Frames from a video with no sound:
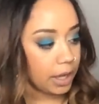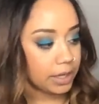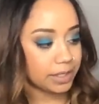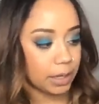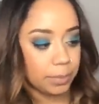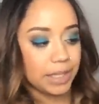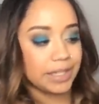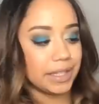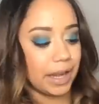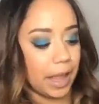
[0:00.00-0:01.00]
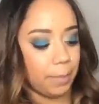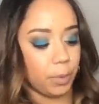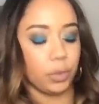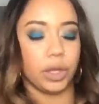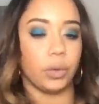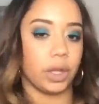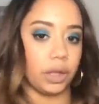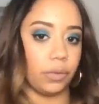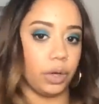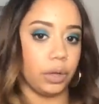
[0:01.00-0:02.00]
something is going to happen really
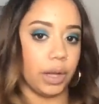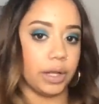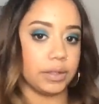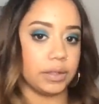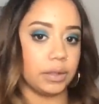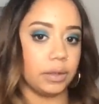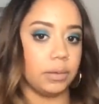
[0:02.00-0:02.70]
quickly for you guys.